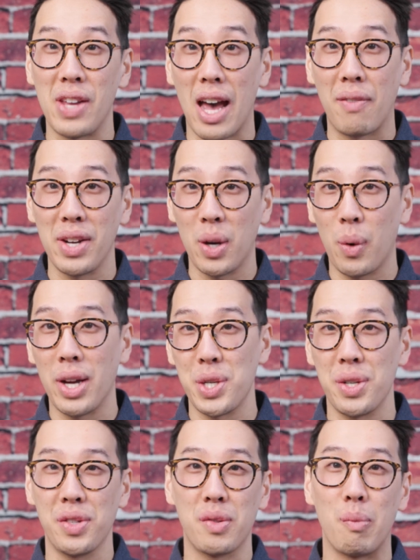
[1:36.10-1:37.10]
you have any
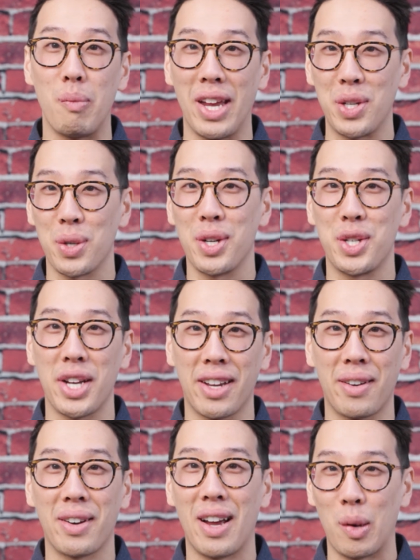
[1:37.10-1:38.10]
questions, make sure to check
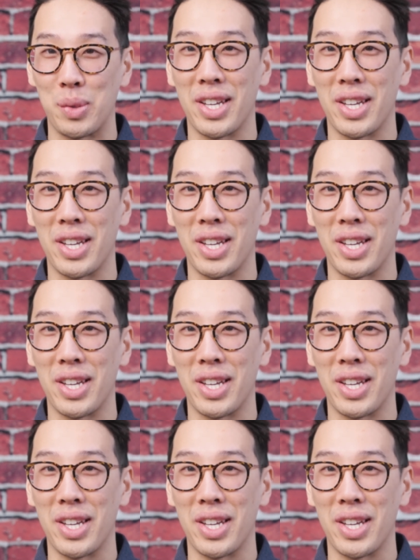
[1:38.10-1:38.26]
out our Help